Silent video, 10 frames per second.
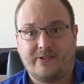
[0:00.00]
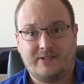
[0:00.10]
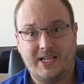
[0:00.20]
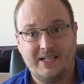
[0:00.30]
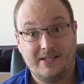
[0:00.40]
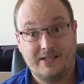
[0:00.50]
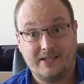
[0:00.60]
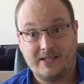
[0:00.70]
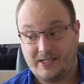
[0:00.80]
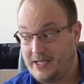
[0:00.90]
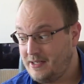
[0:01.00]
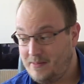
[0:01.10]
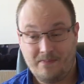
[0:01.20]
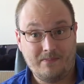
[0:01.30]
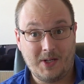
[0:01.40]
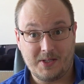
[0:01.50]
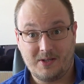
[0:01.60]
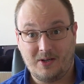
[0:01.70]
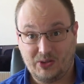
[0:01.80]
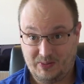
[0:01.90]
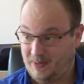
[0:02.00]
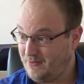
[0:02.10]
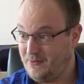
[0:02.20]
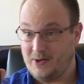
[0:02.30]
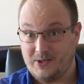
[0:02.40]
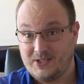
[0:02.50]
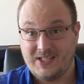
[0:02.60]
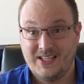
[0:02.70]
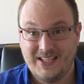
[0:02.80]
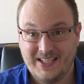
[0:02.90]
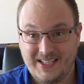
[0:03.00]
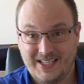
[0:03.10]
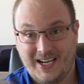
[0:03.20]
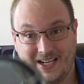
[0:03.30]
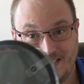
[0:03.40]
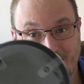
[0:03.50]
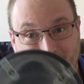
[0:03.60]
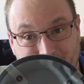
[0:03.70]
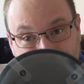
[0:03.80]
they did it again. My god. But first, I know